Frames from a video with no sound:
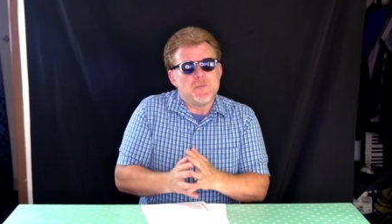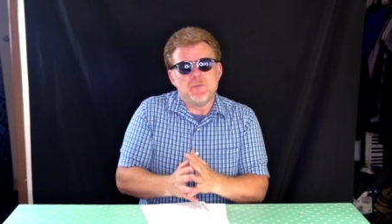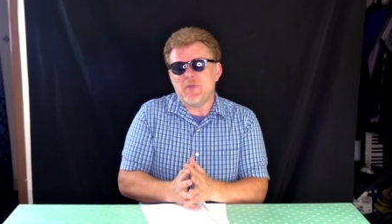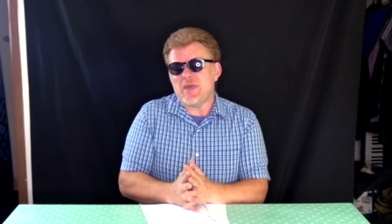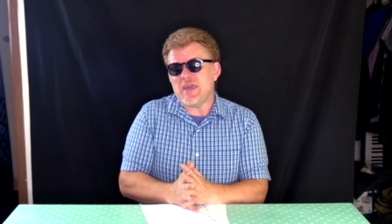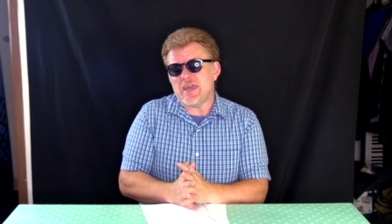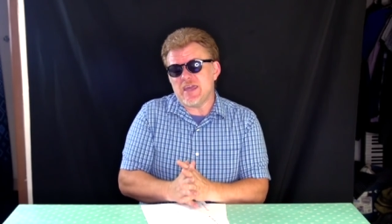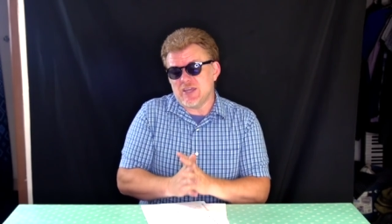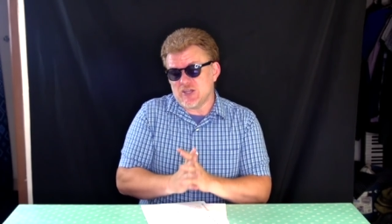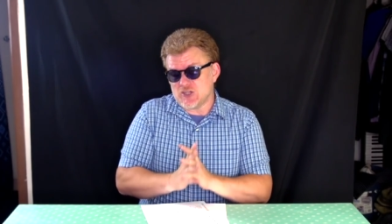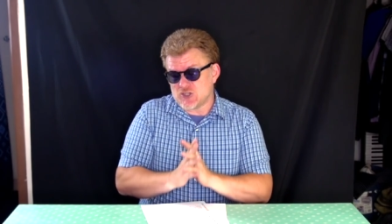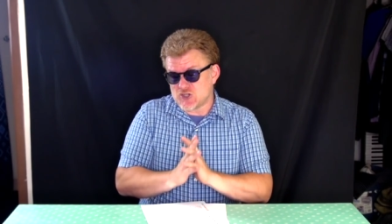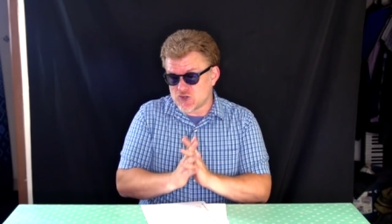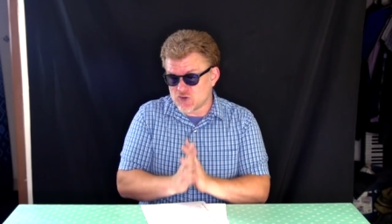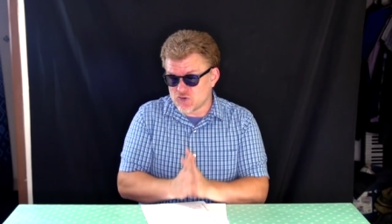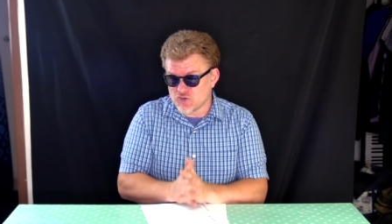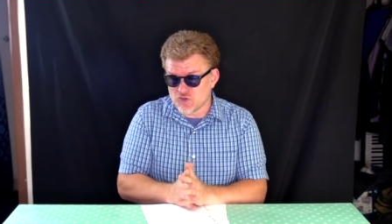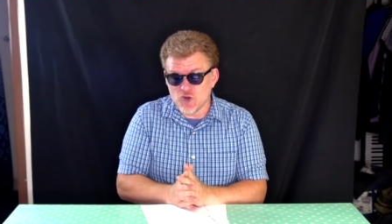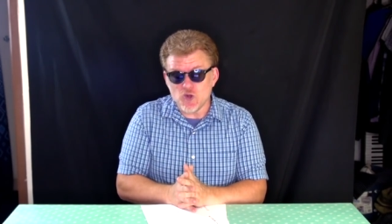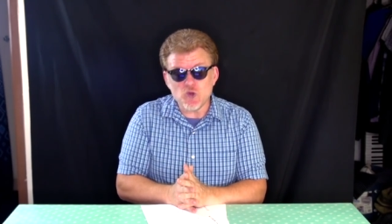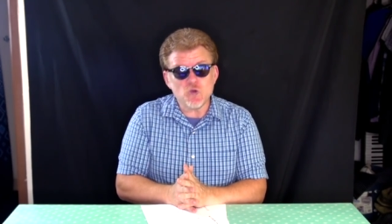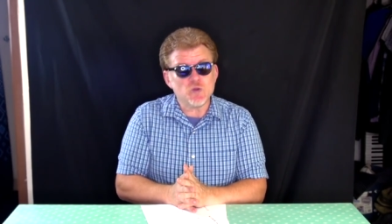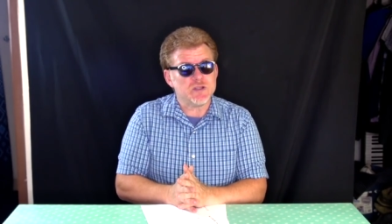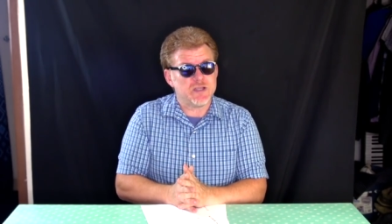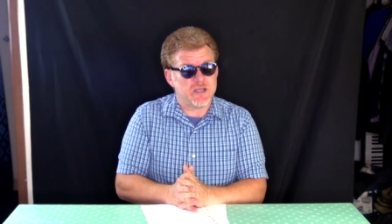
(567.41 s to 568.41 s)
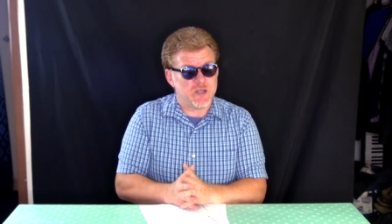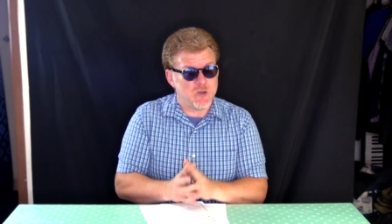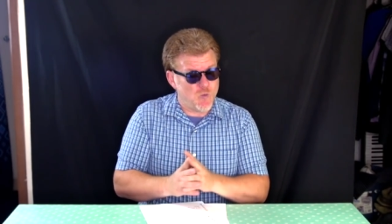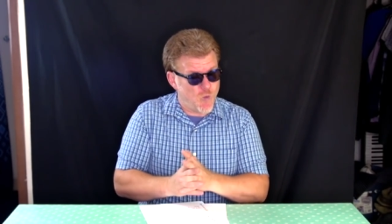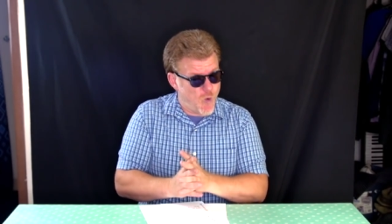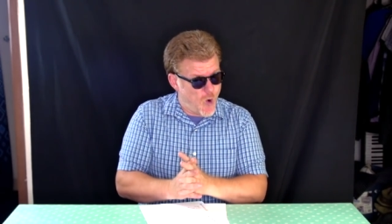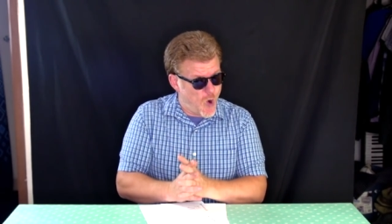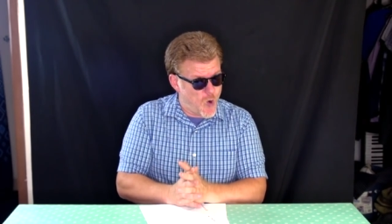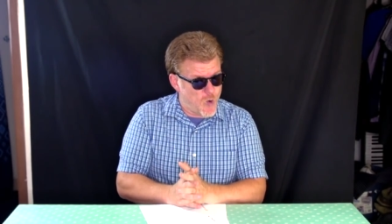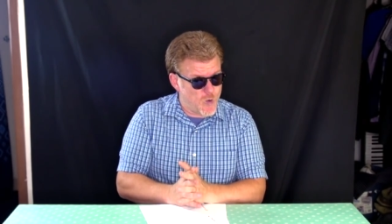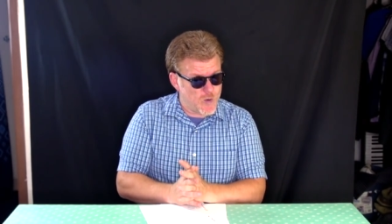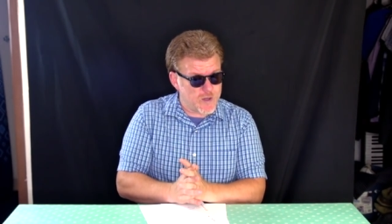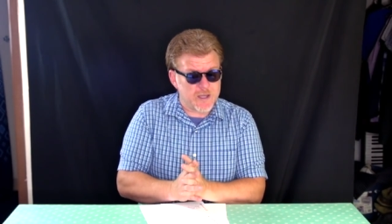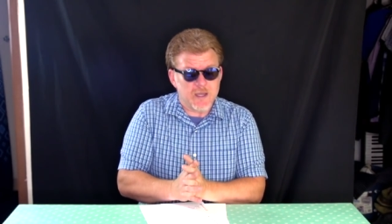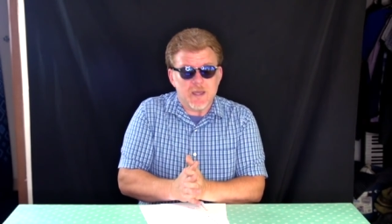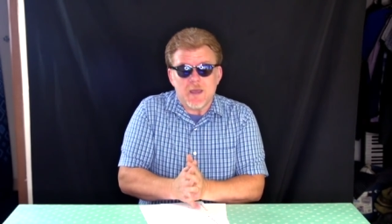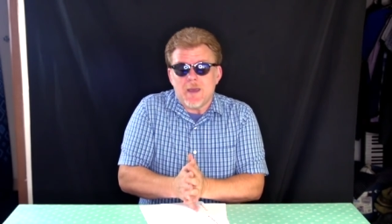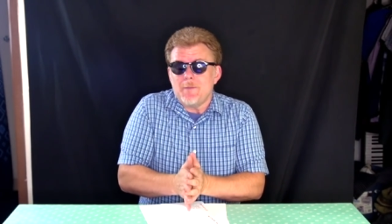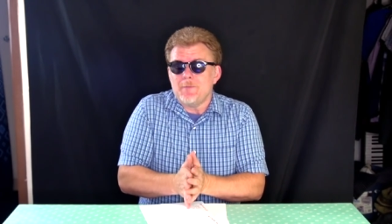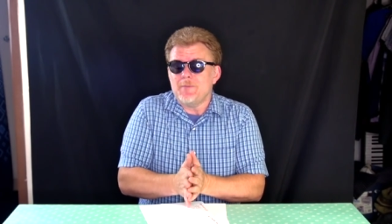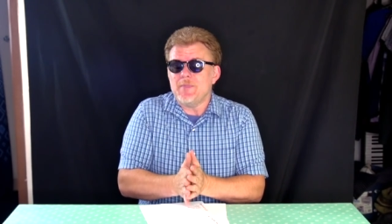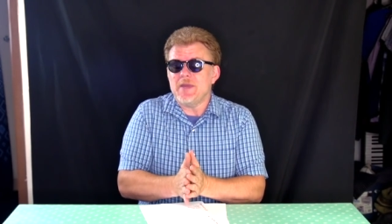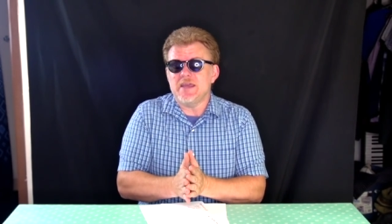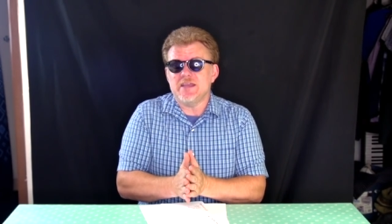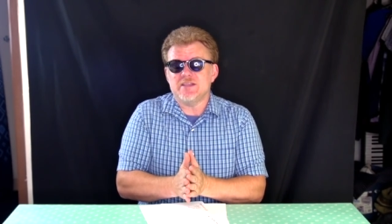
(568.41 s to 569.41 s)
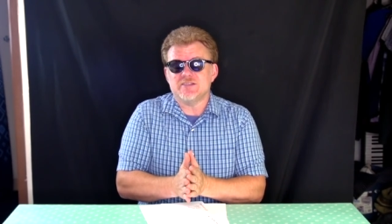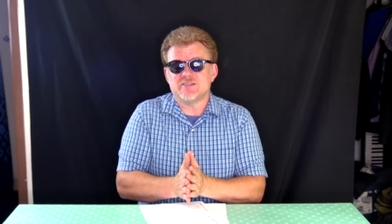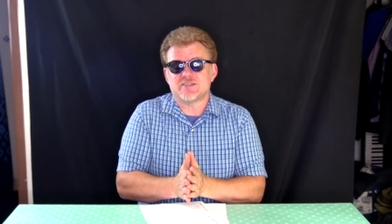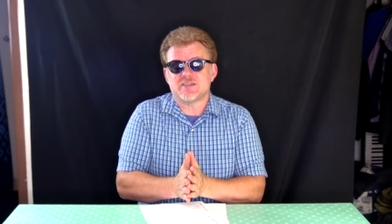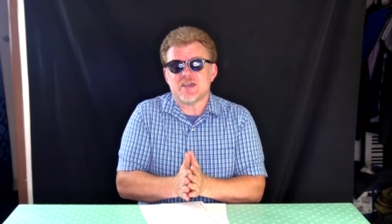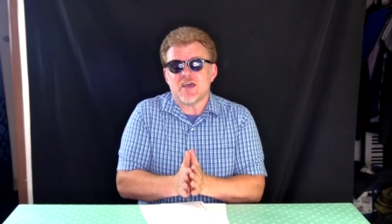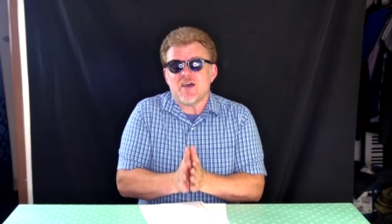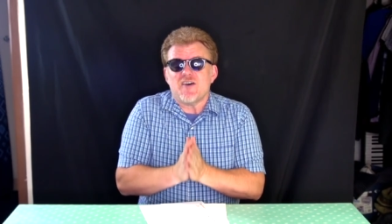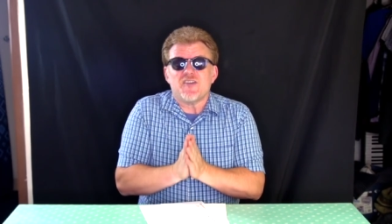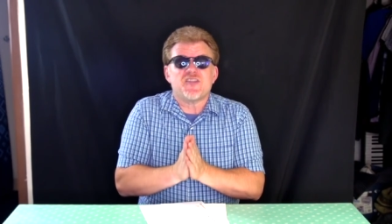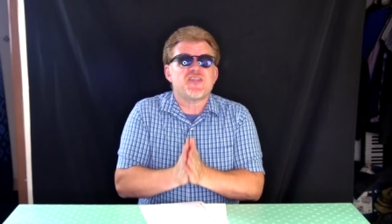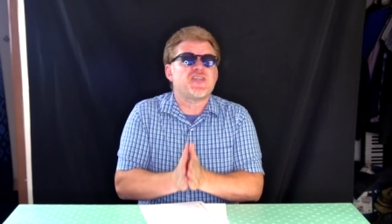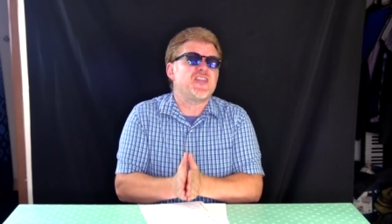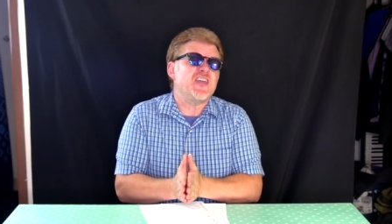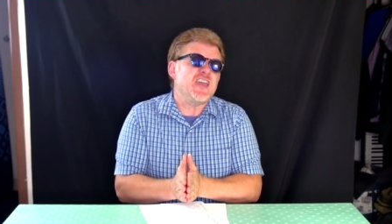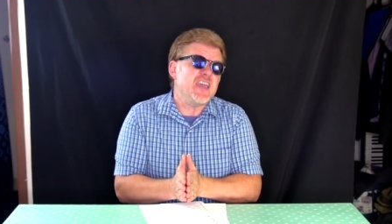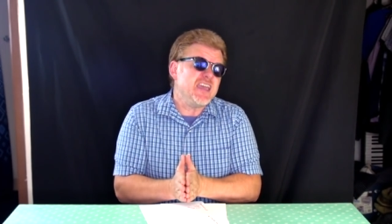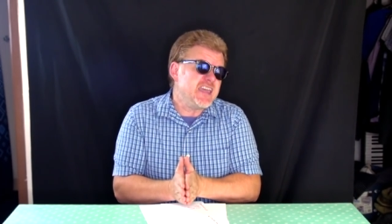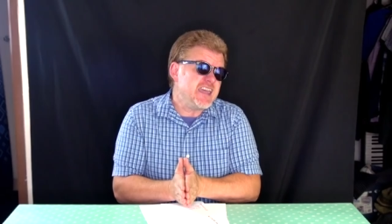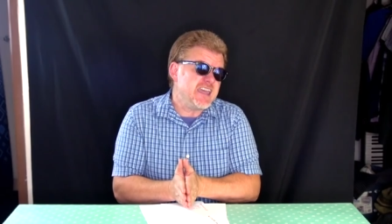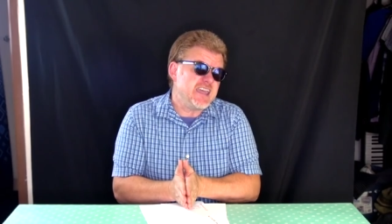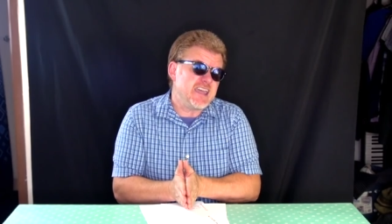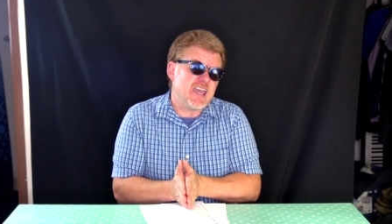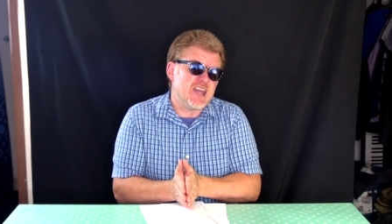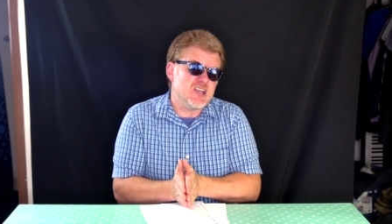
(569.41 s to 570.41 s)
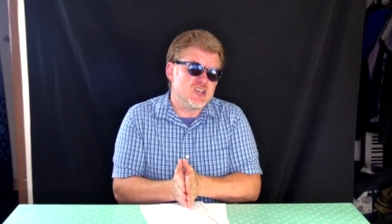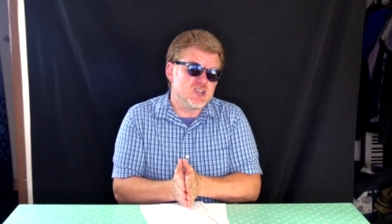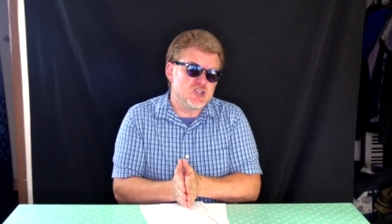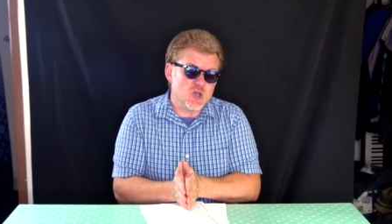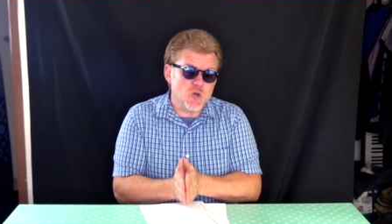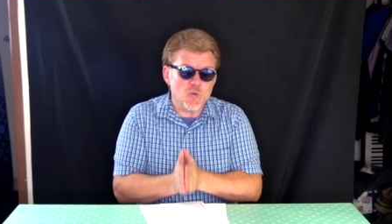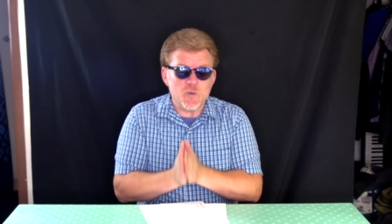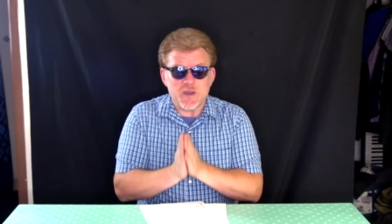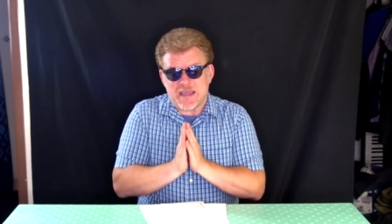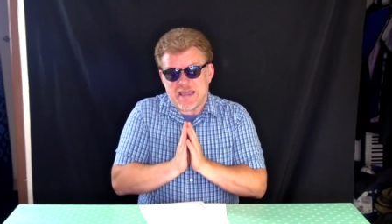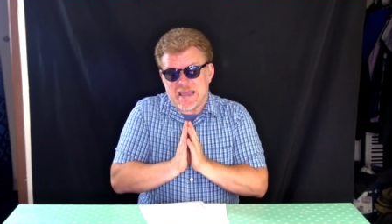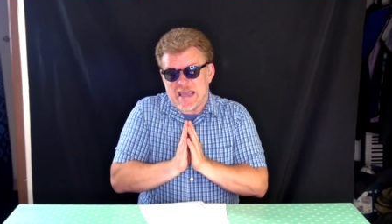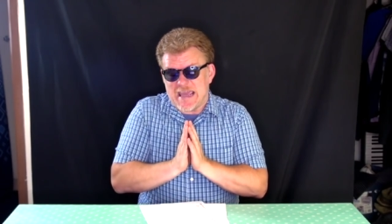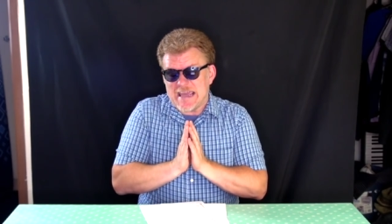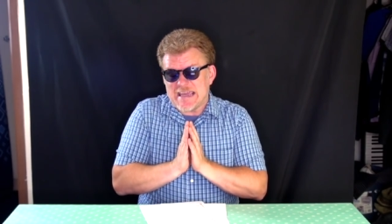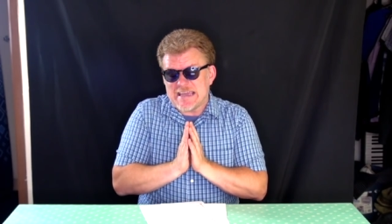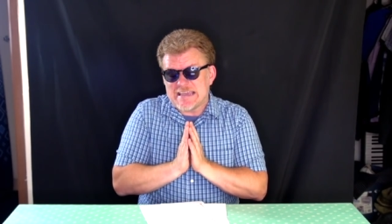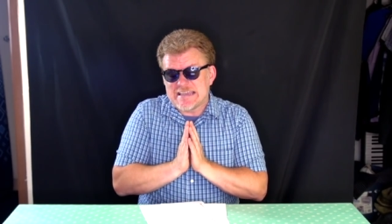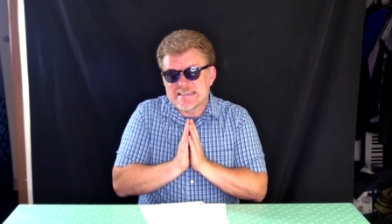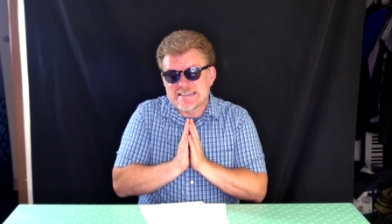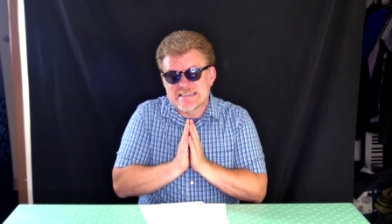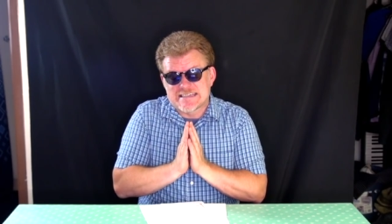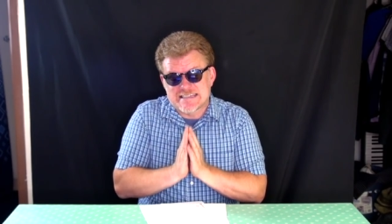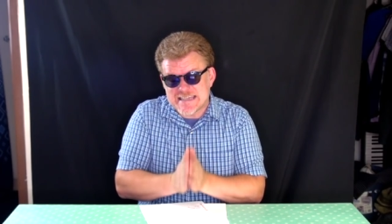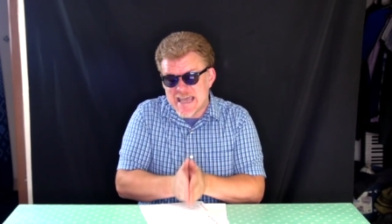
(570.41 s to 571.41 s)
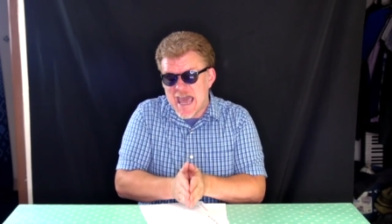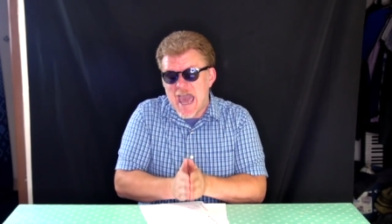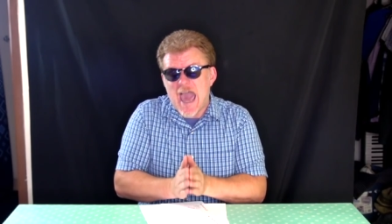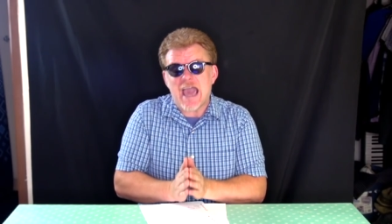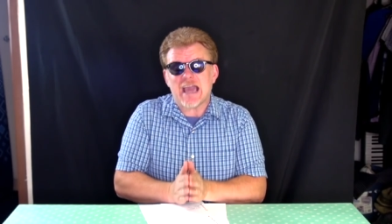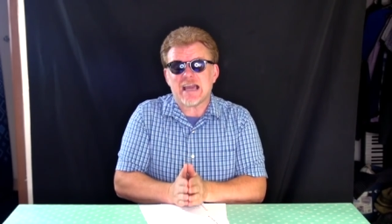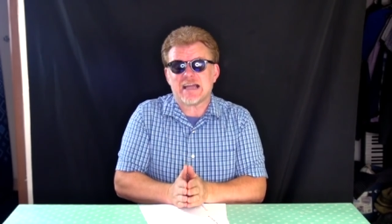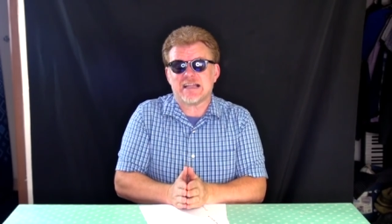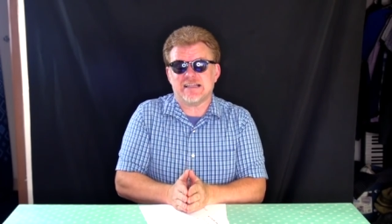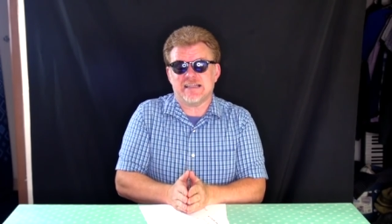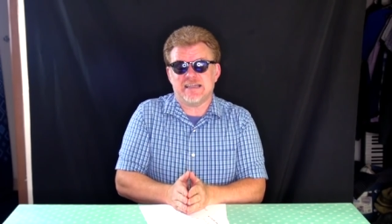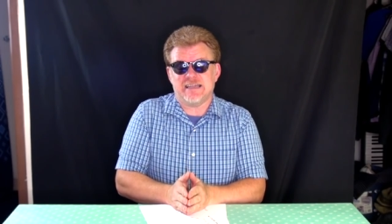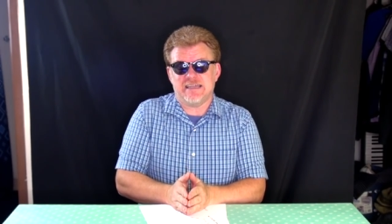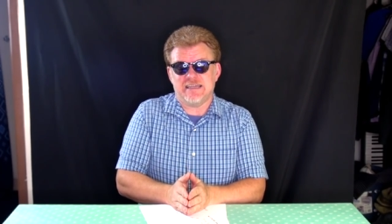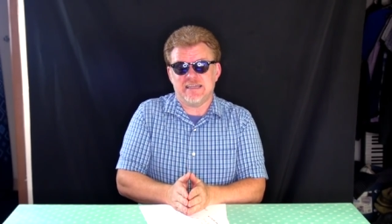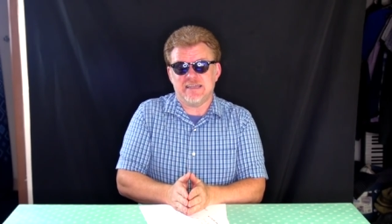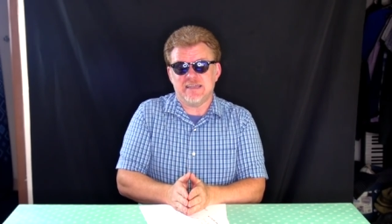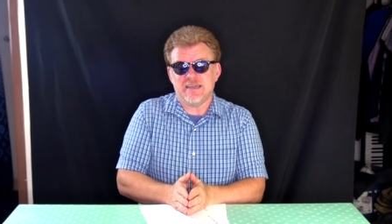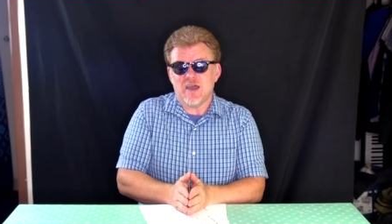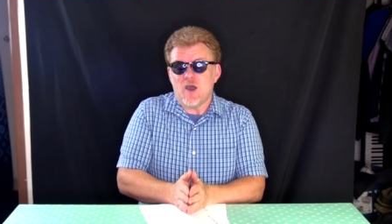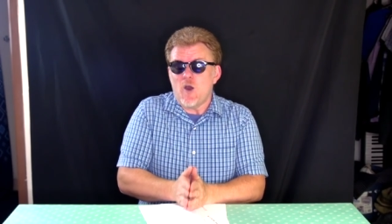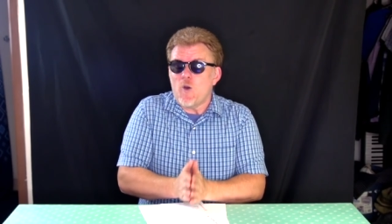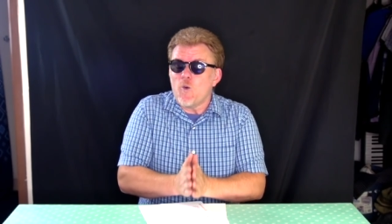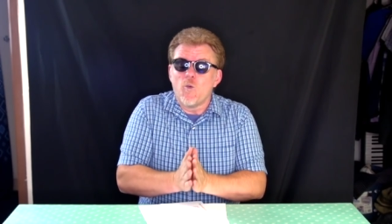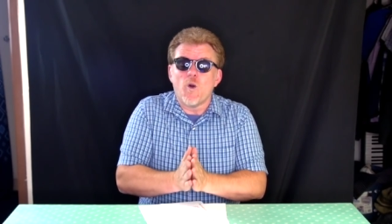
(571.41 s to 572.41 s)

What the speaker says: Being truly woke means thinking and doing exactly